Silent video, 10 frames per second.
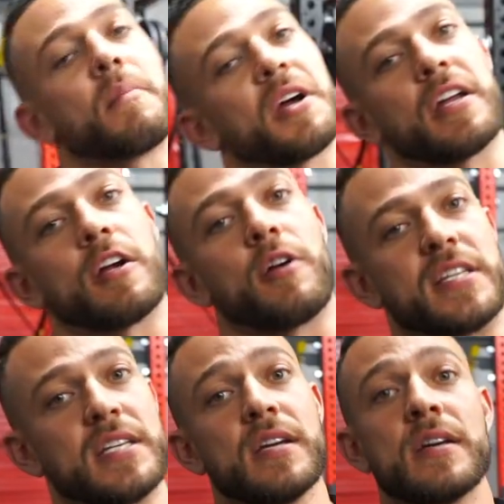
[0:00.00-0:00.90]
I'm not gonna get
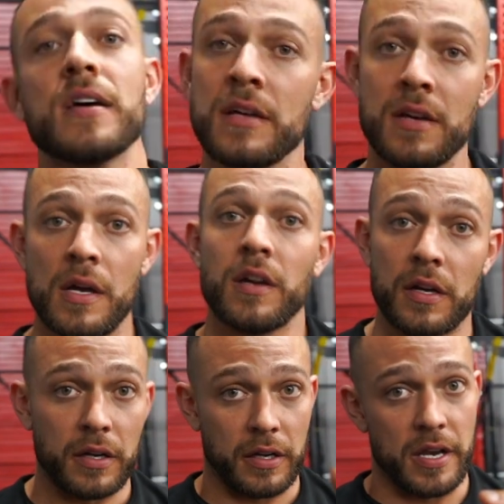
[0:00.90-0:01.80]
crazy,
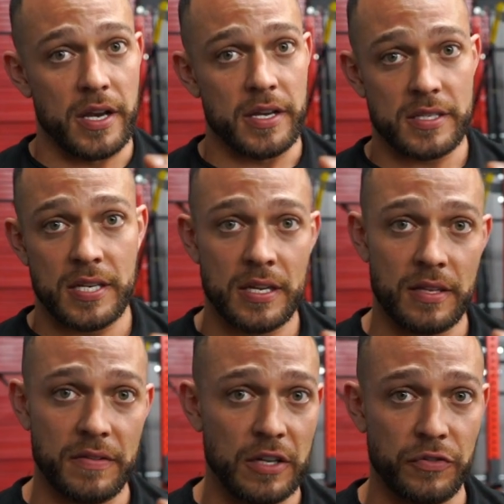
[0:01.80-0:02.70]
cause
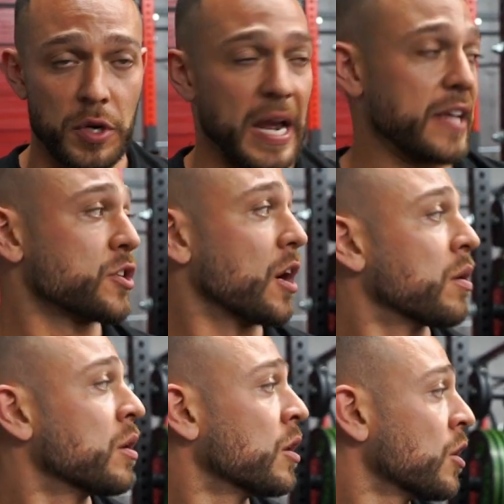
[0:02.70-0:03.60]
the video's for you guys. So
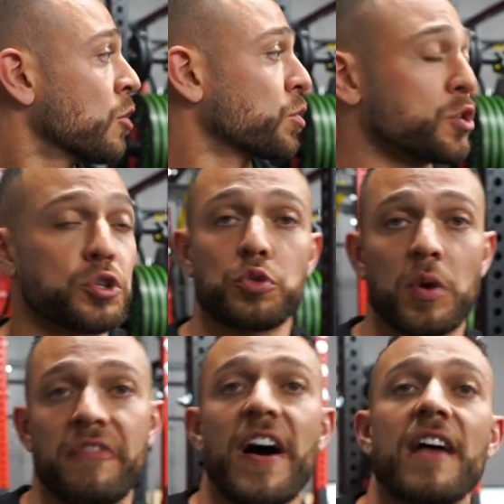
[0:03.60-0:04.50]
we're gonna do
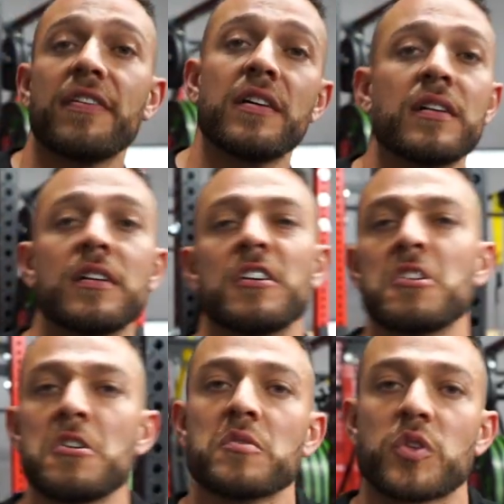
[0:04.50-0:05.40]
225,
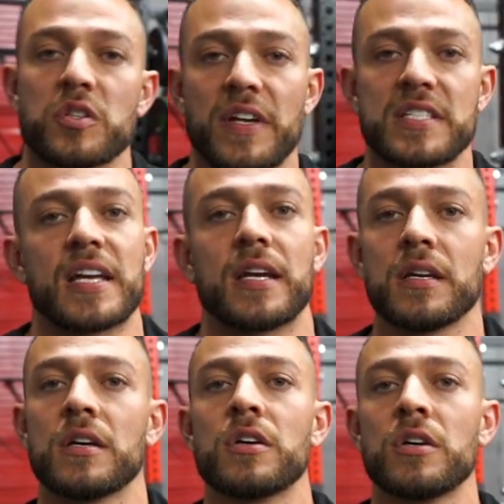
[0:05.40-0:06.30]
sets of eight to 10,
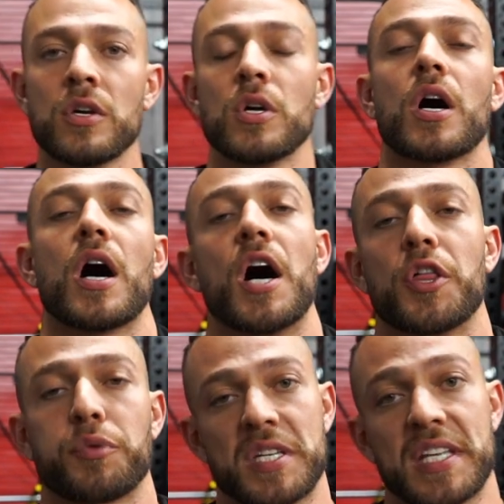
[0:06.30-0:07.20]

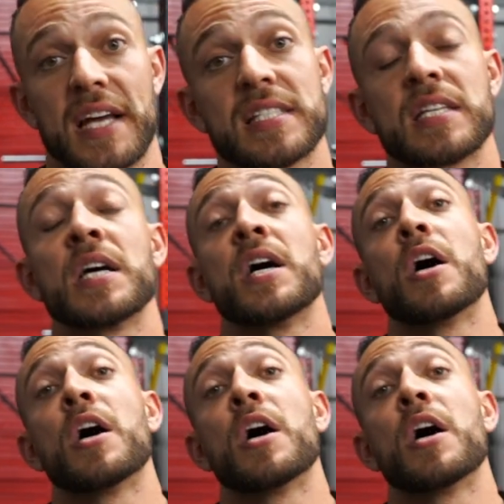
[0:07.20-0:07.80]
uh, three sets.